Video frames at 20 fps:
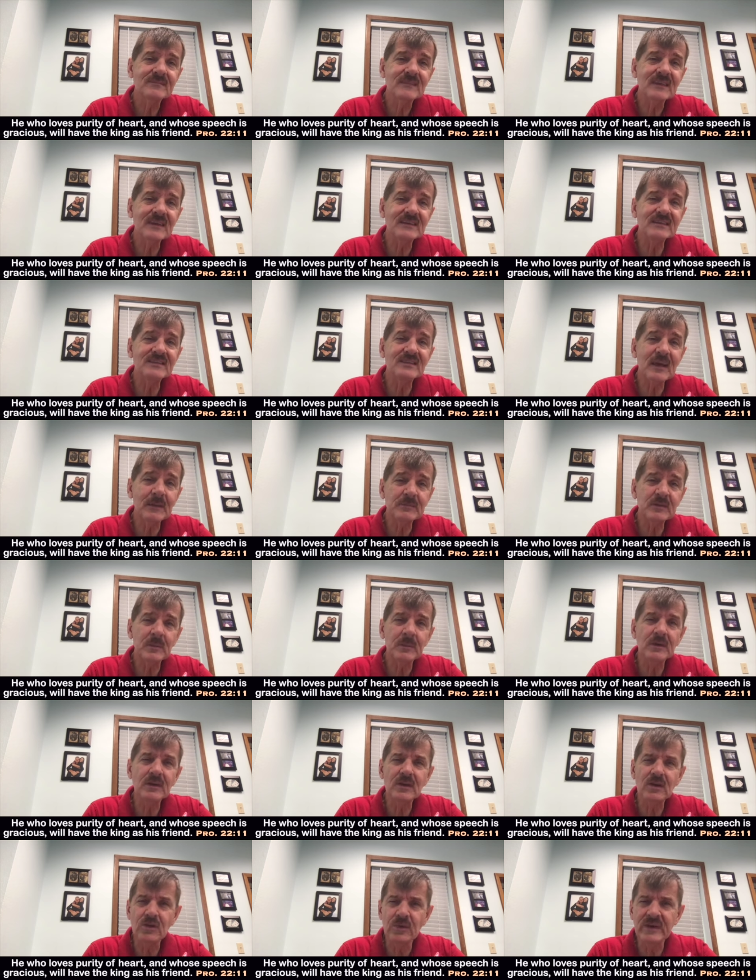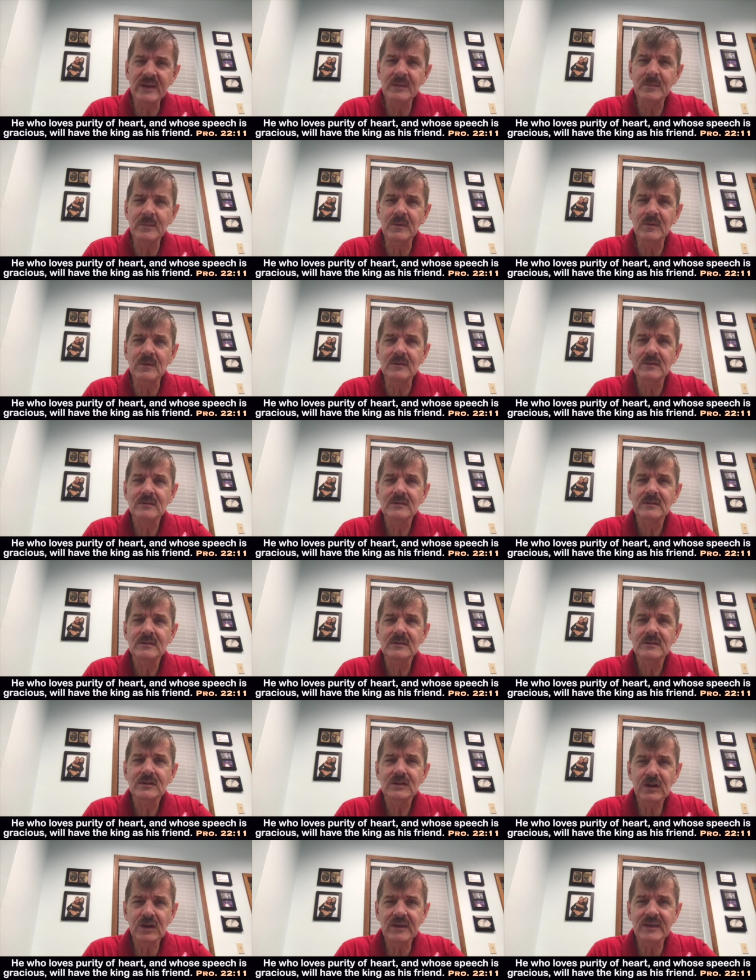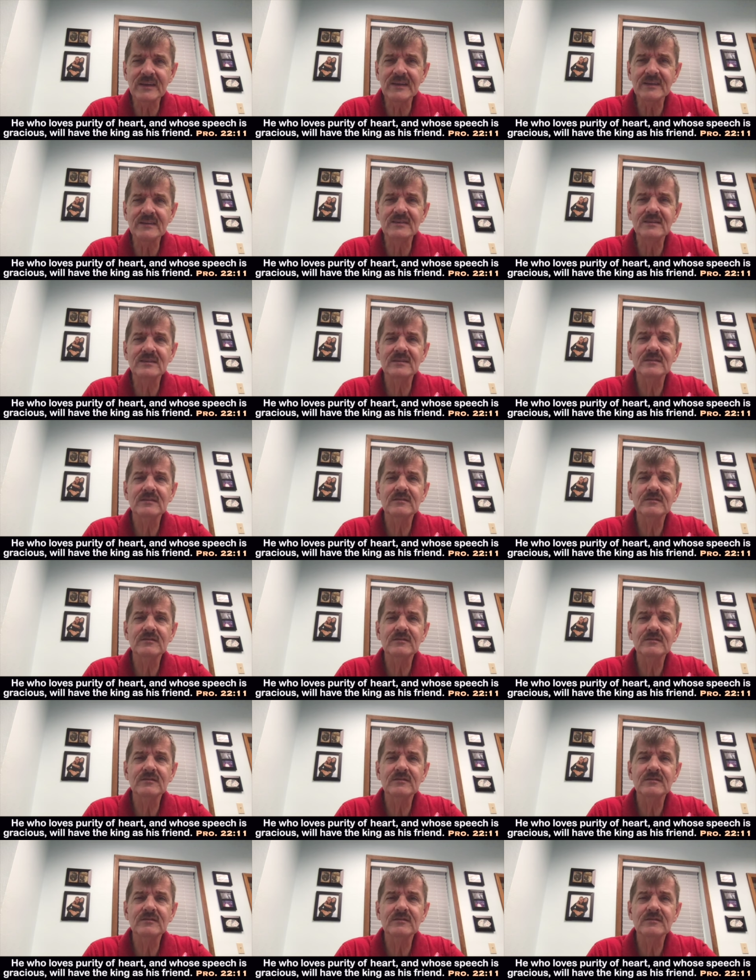acceptable, agreeable, courteous,